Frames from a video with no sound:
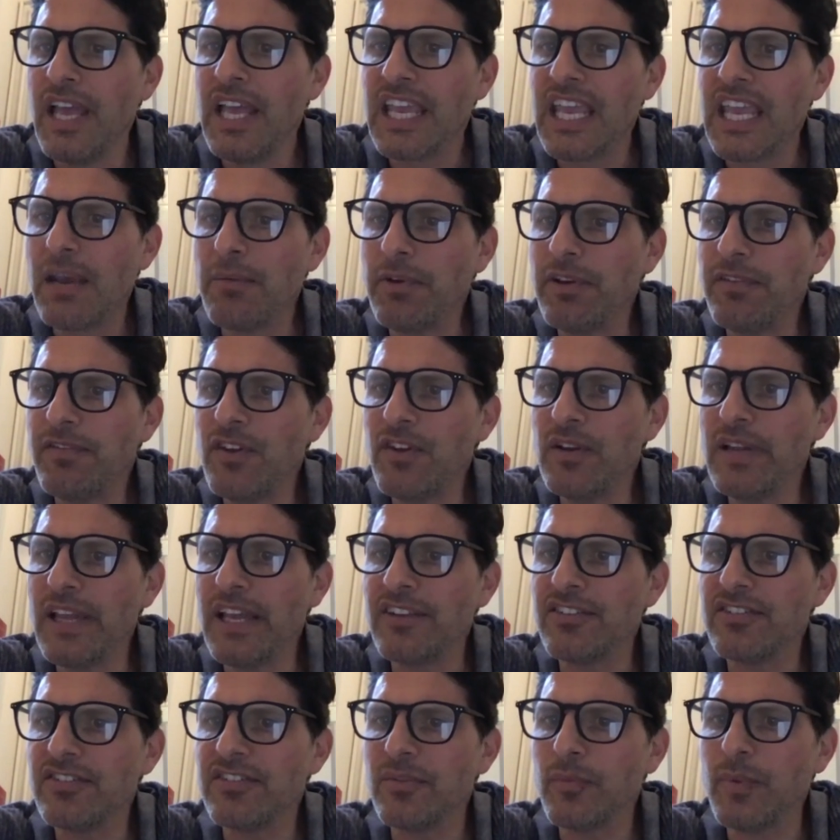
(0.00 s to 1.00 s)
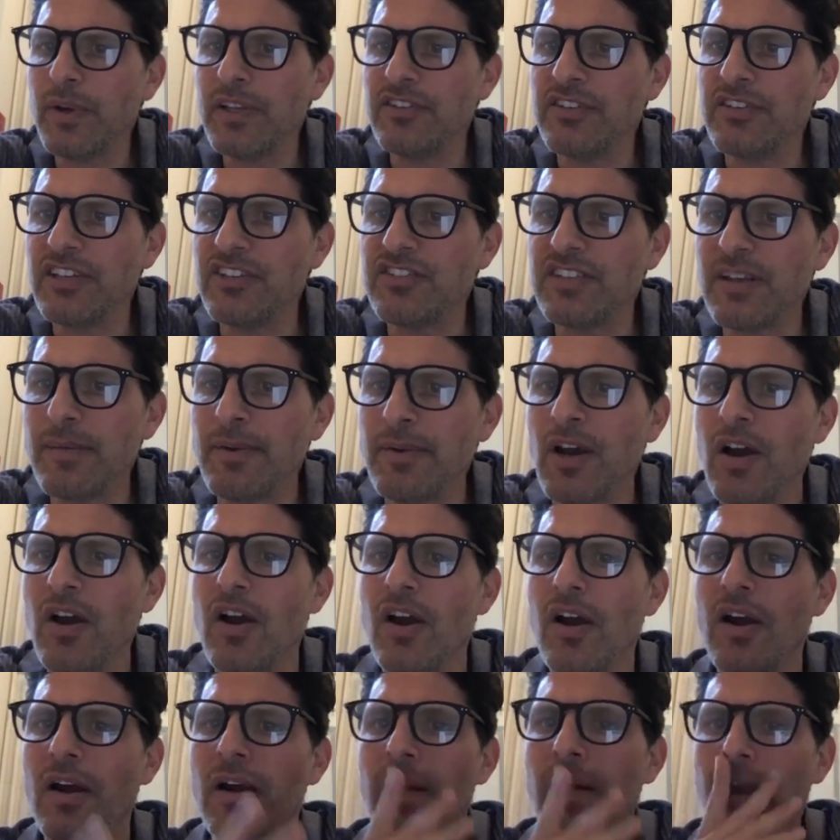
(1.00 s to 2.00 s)
Can't review last Wednesday's
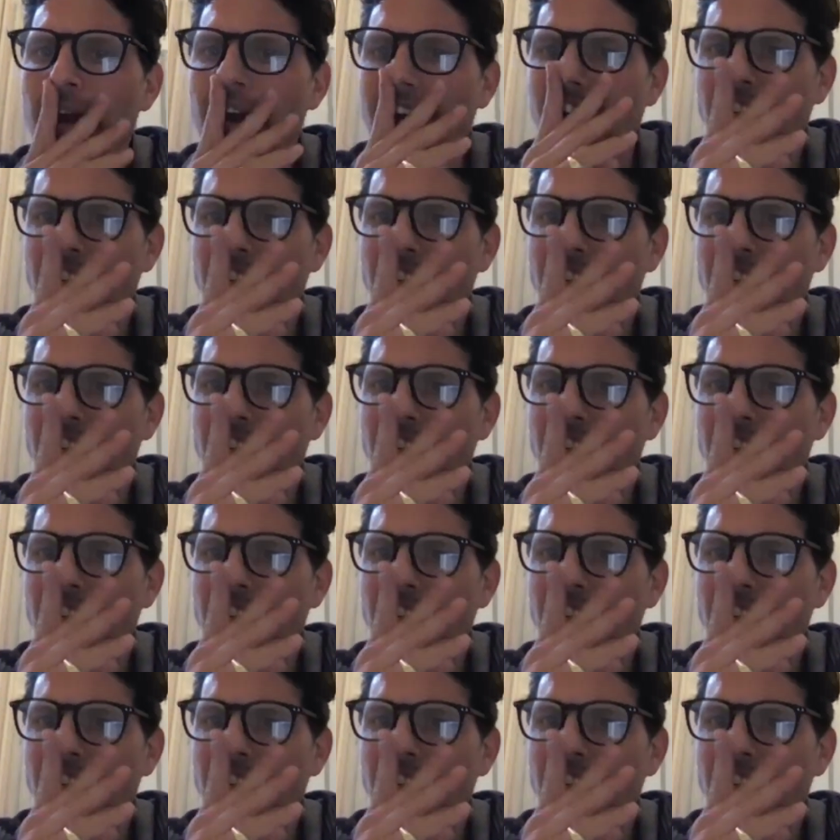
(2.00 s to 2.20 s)
seminar.